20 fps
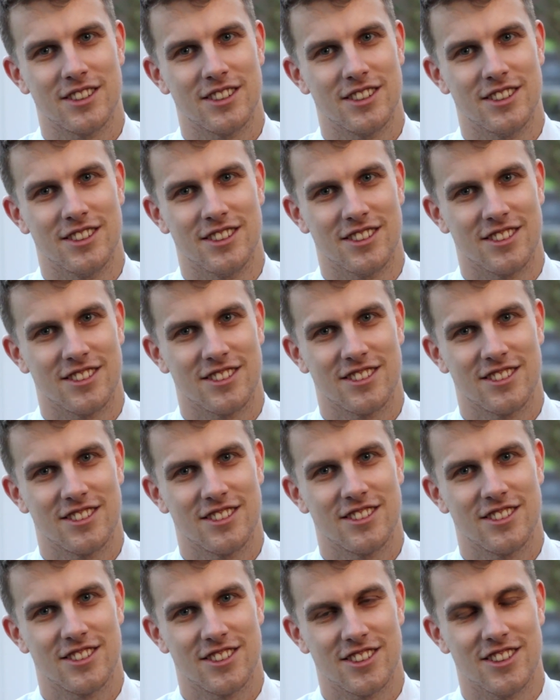And
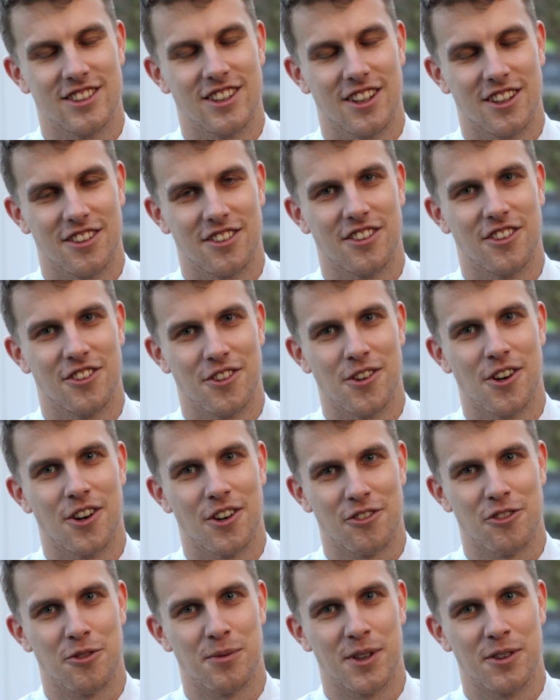so yeah, New York
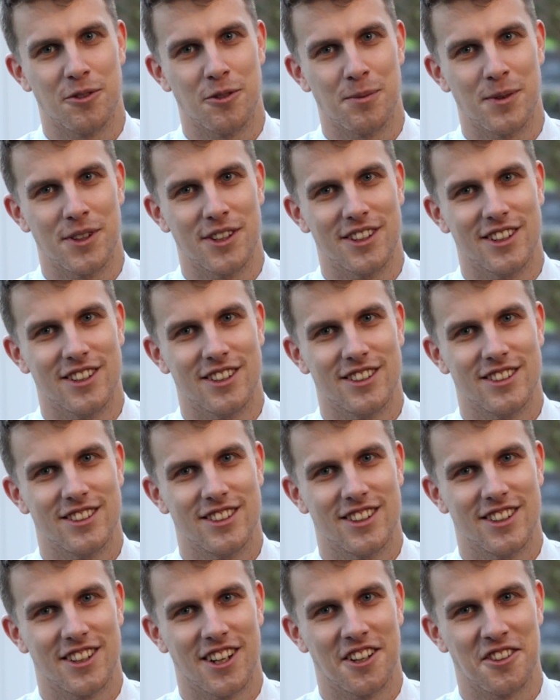for me would be an
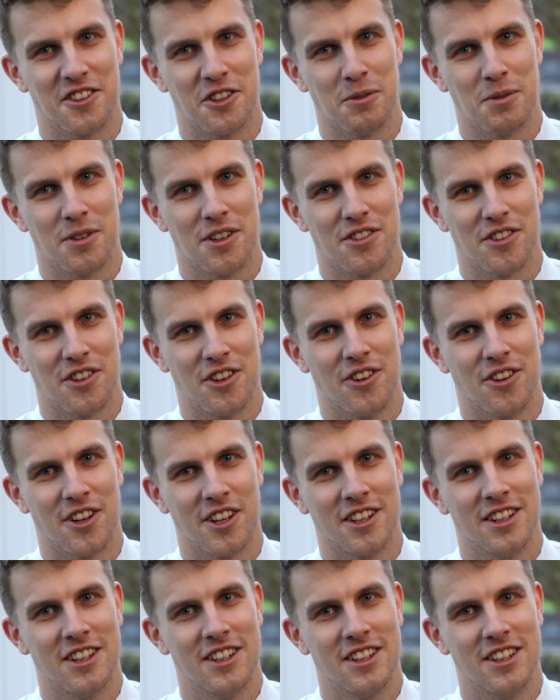ideal place to go and eat.